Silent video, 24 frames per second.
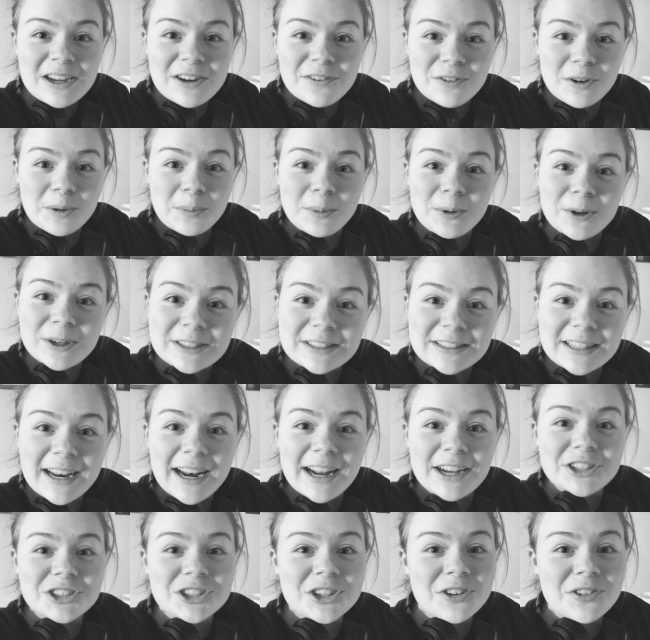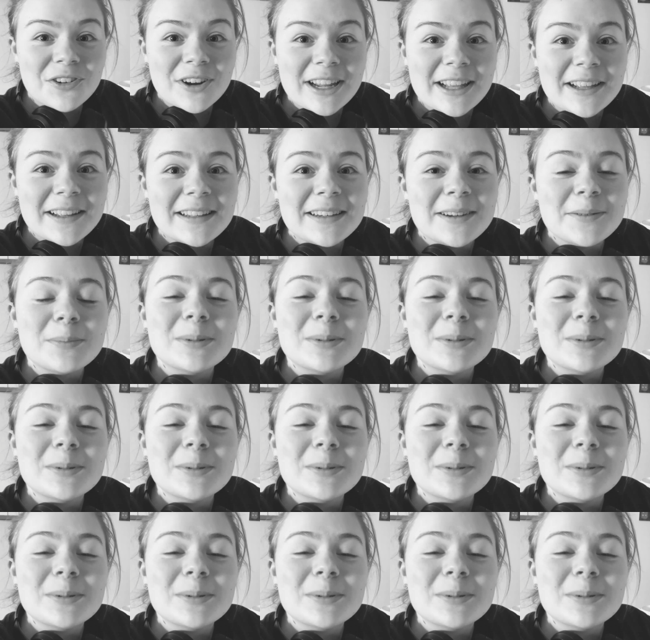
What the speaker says: for books that I should read,